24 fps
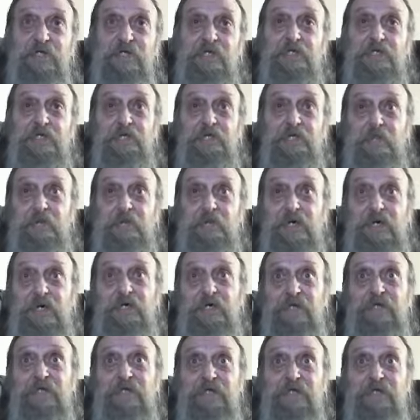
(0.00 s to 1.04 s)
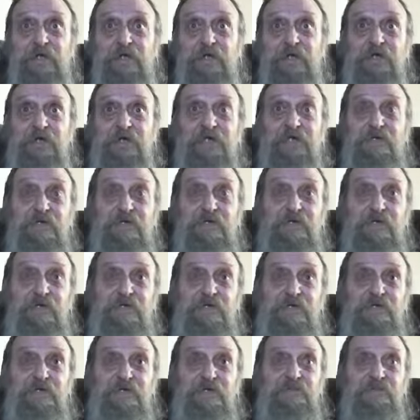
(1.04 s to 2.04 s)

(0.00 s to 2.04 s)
you better start, you know,